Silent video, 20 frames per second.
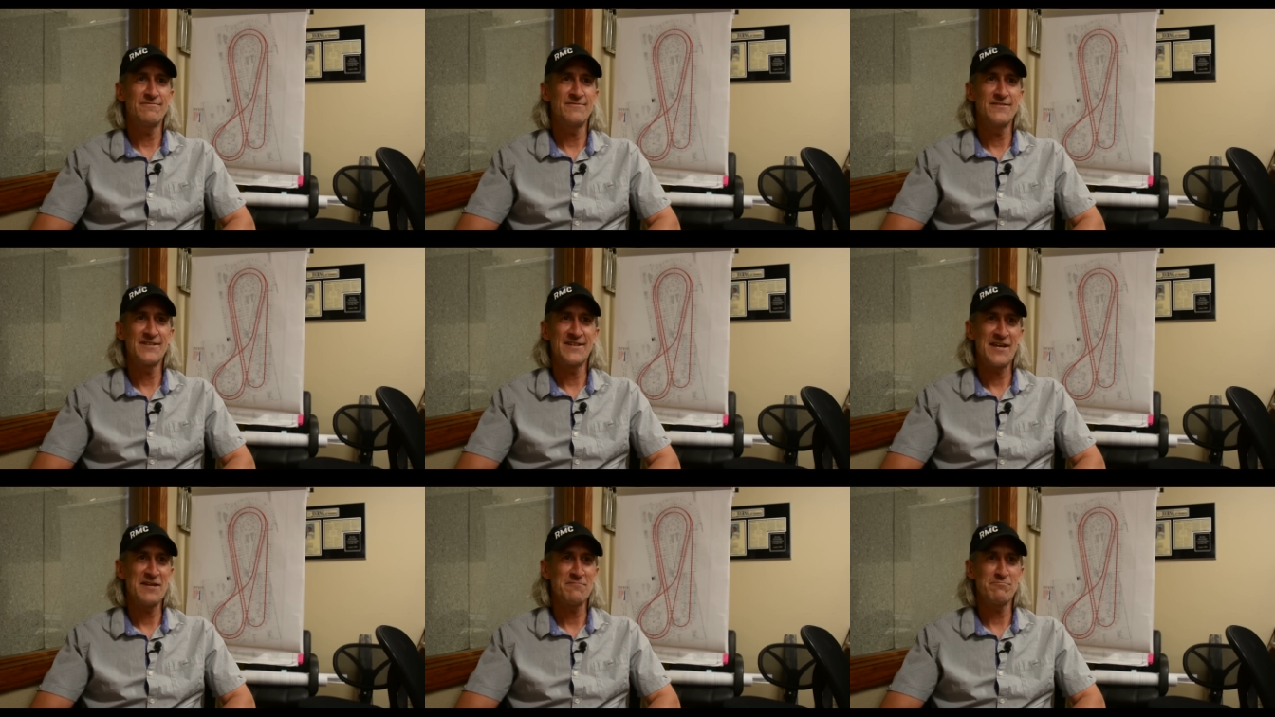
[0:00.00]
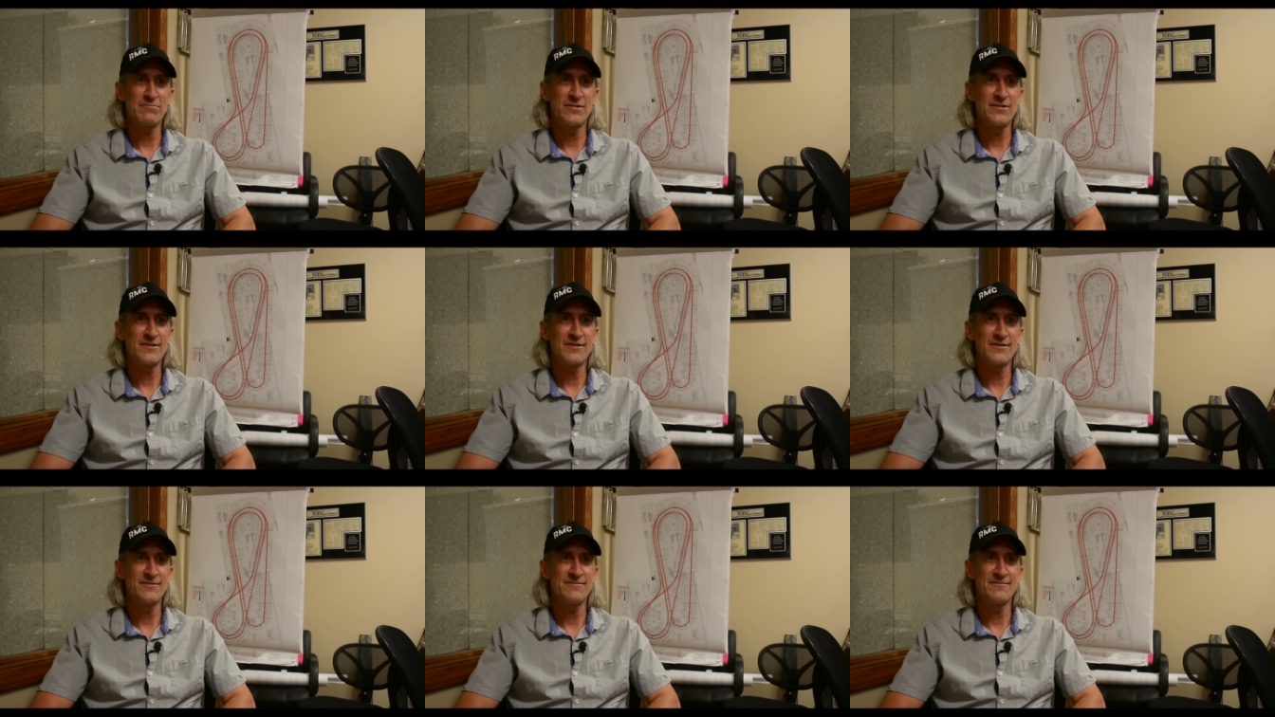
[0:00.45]
you can't
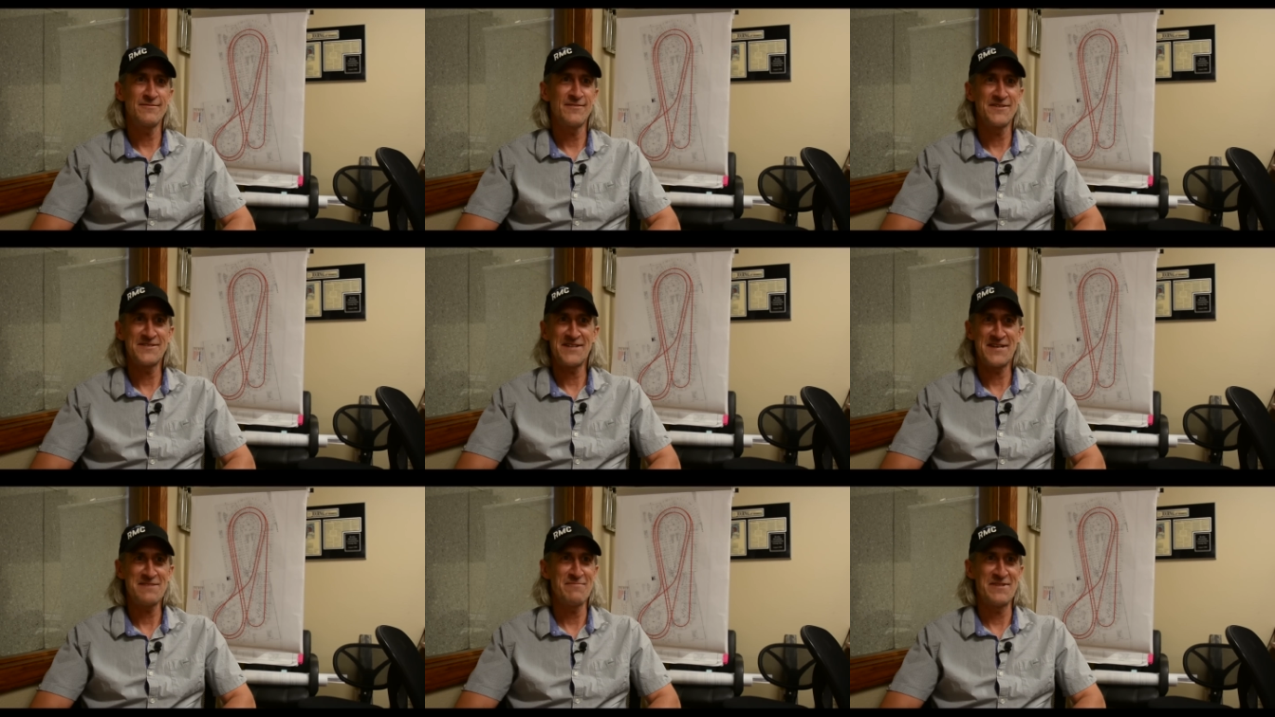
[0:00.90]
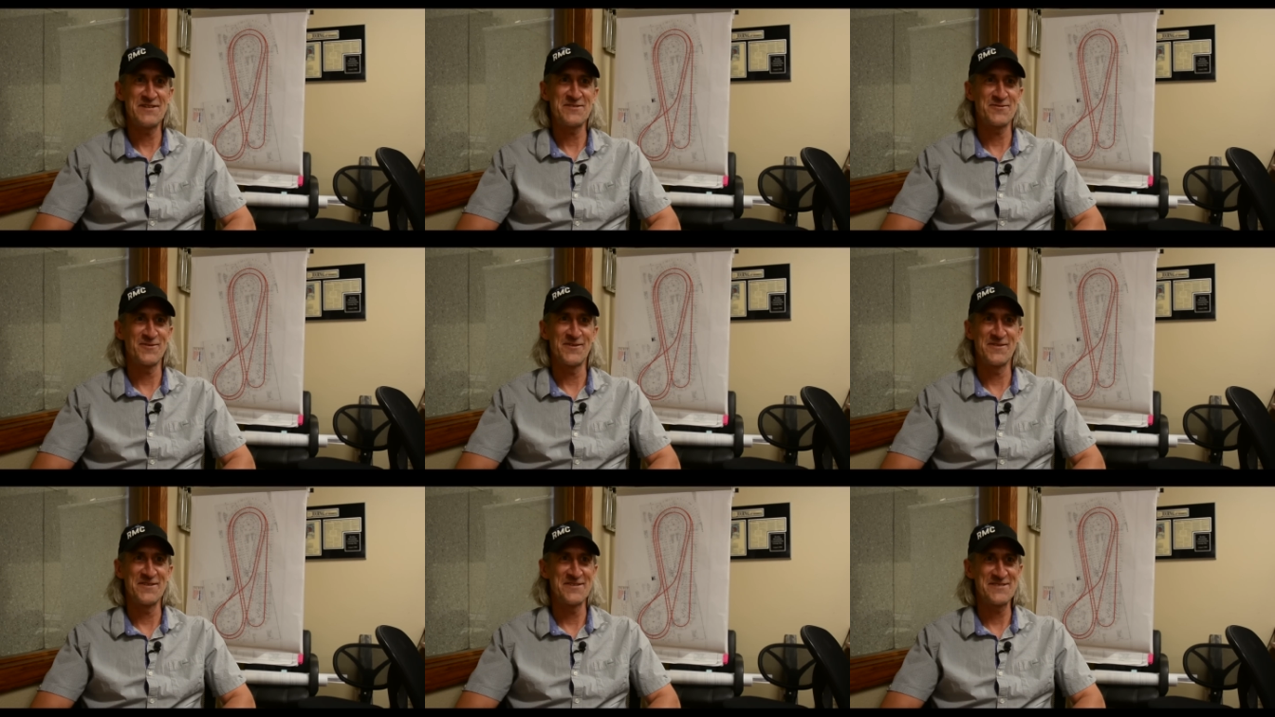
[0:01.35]
put a, a, tape
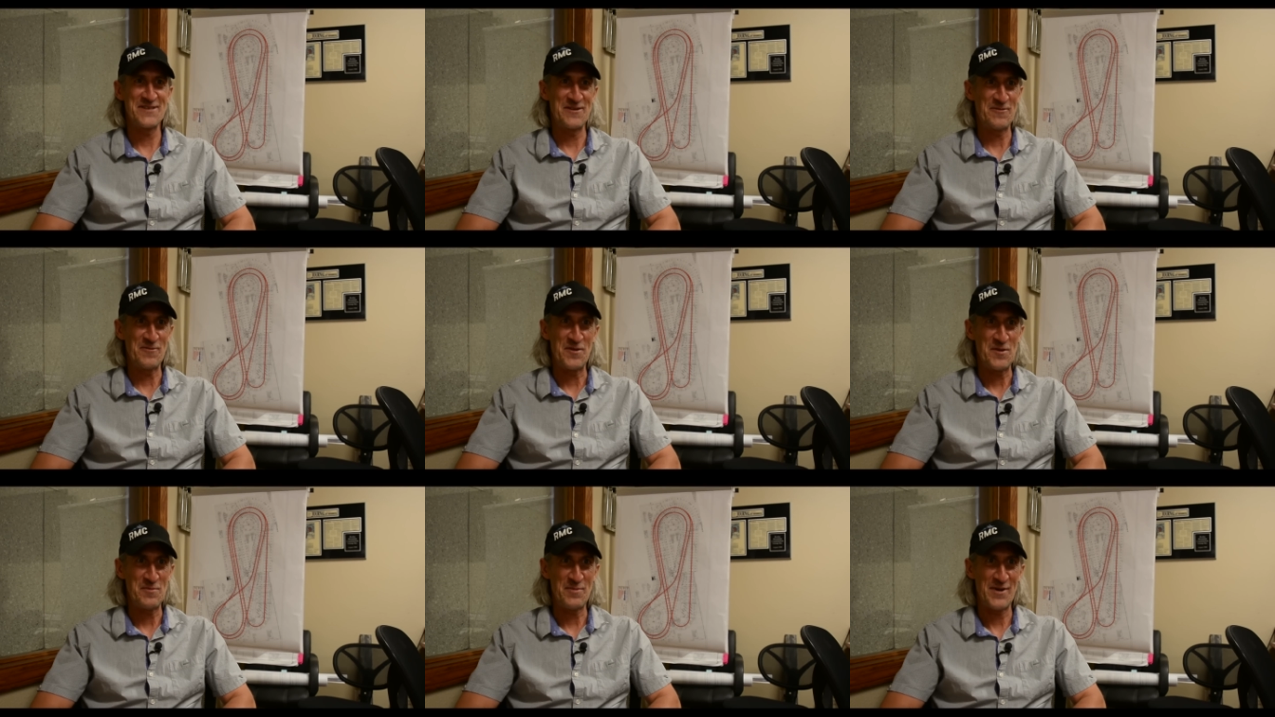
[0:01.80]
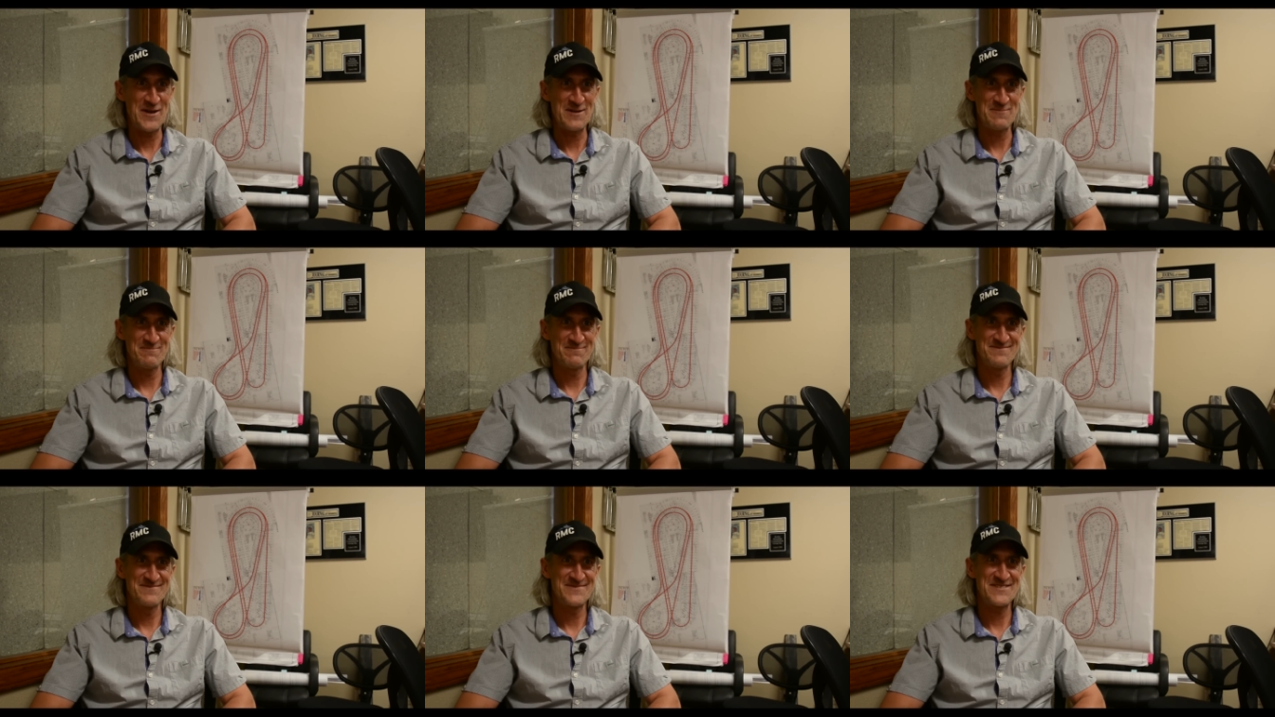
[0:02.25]
measure on the center of the
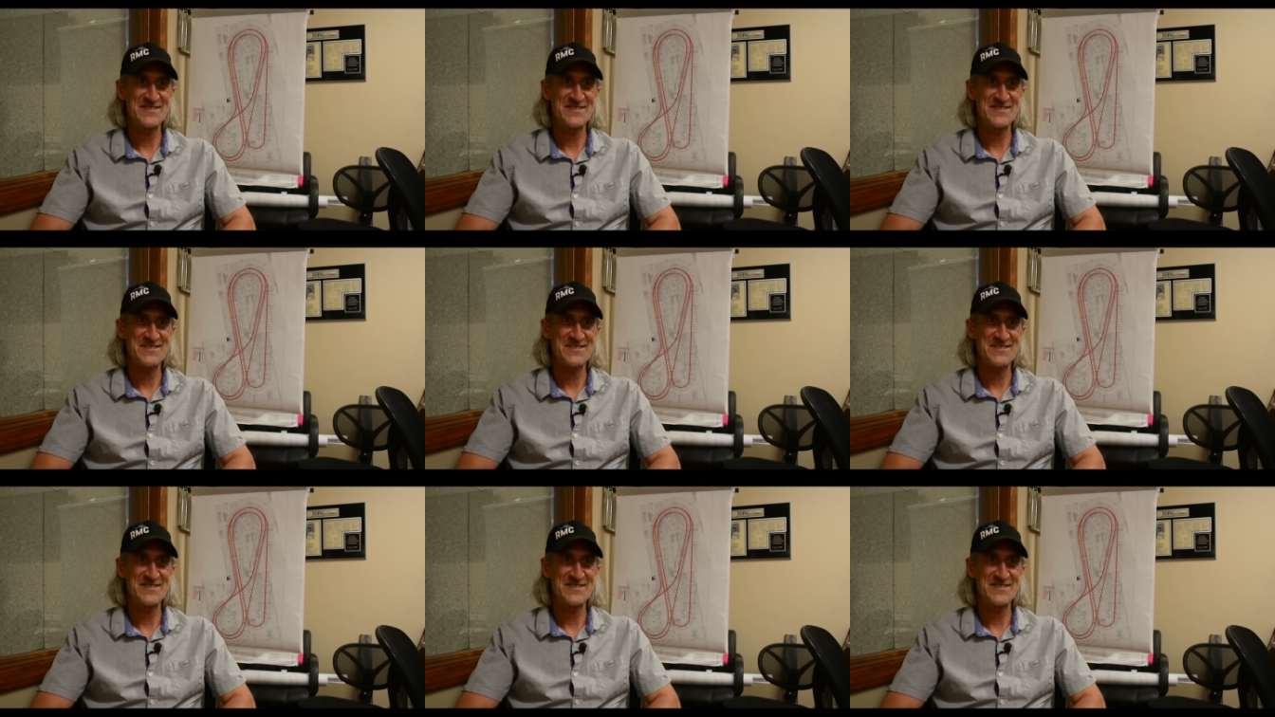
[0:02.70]
pipe.